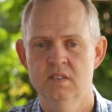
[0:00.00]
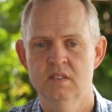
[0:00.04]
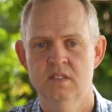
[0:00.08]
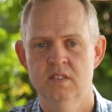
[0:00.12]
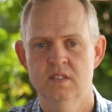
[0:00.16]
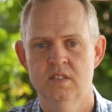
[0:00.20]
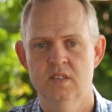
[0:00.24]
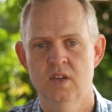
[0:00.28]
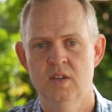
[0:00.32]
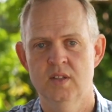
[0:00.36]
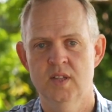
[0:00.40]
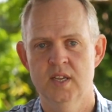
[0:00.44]

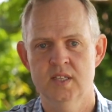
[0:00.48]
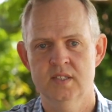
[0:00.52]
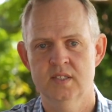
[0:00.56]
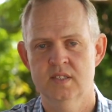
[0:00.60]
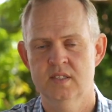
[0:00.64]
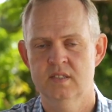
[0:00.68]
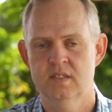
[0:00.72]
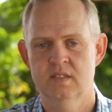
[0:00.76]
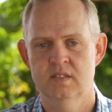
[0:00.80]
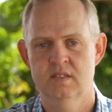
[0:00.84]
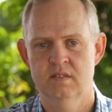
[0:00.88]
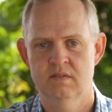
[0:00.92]
So
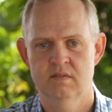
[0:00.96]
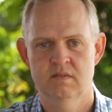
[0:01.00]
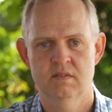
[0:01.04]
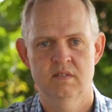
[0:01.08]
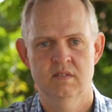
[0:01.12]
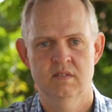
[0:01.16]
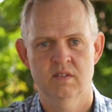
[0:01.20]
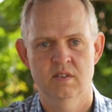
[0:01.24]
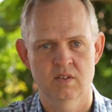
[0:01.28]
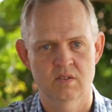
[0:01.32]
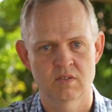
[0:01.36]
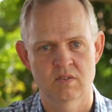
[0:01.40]
that's
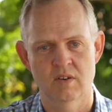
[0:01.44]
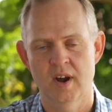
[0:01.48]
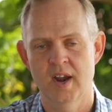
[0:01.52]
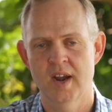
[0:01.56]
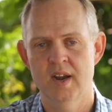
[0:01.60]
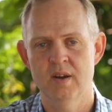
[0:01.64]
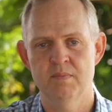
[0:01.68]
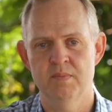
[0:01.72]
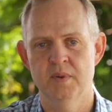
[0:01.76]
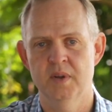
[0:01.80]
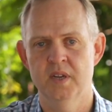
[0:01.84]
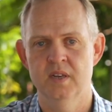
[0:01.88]

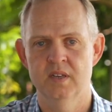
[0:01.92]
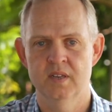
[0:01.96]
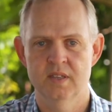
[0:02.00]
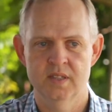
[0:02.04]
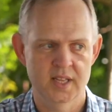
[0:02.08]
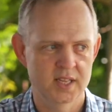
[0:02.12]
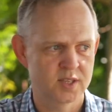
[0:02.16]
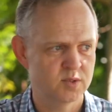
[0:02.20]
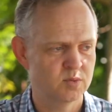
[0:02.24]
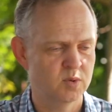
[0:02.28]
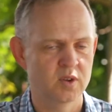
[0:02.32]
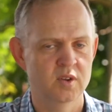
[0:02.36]
great, but
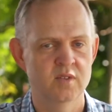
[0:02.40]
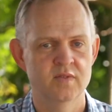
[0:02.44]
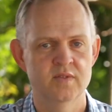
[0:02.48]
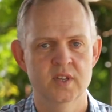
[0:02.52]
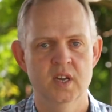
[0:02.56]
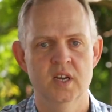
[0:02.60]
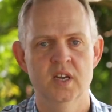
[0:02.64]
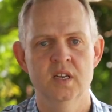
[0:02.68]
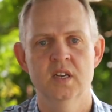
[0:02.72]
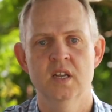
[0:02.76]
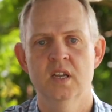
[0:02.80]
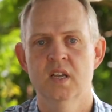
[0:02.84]
that's what you've
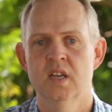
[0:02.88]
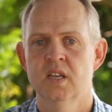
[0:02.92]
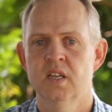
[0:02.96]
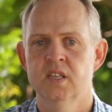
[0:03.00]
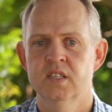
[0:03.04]
done.